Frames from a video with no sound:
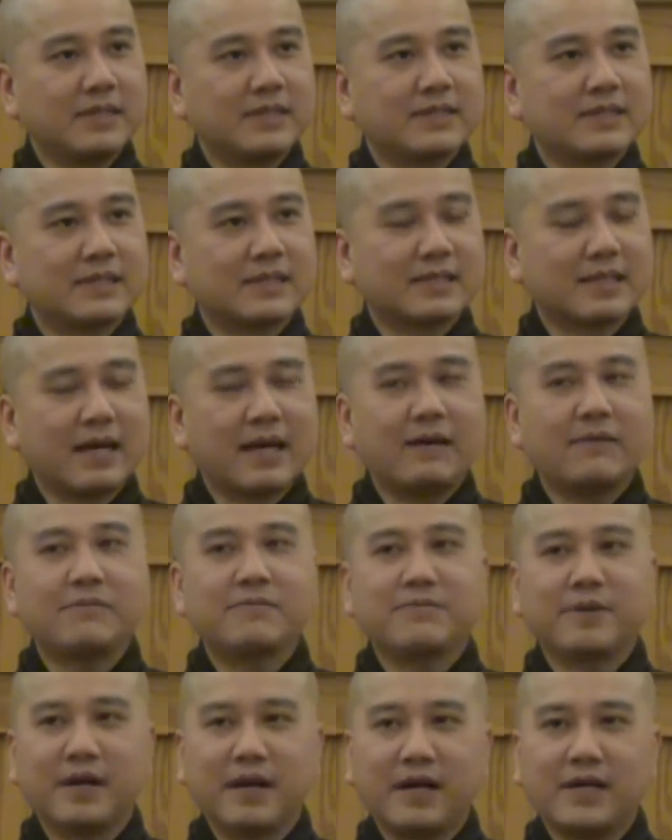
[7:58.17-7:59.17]
is a
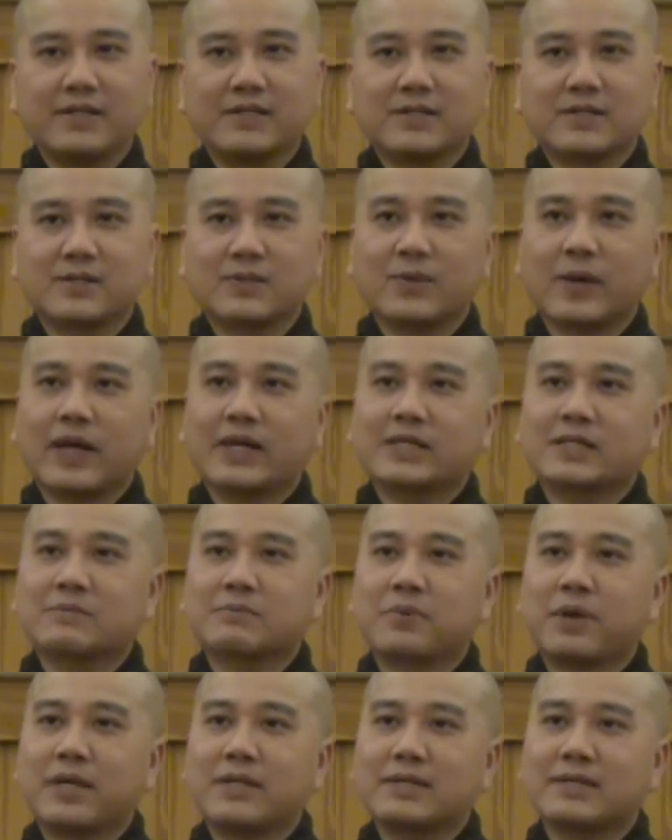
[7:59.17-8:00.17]
time for us to
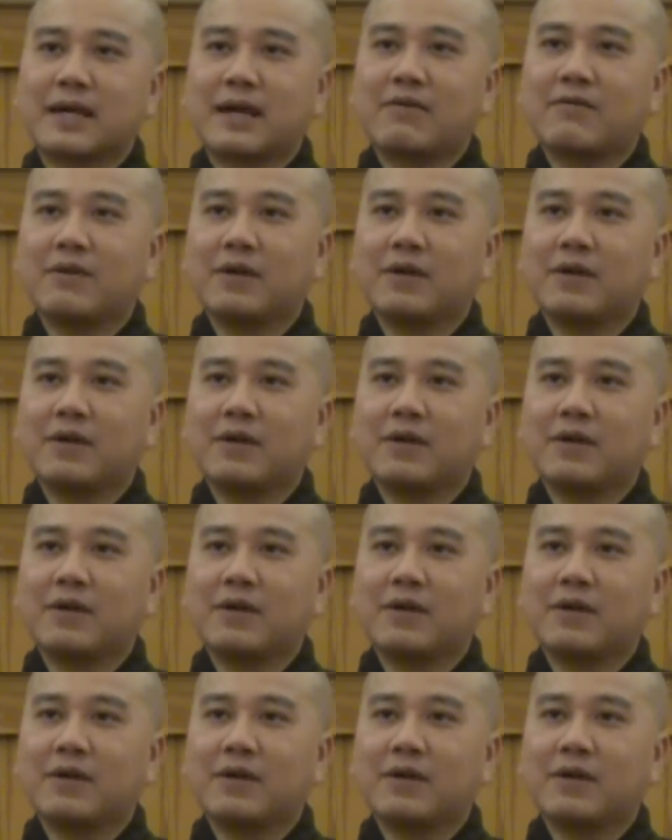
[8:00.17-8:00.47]
express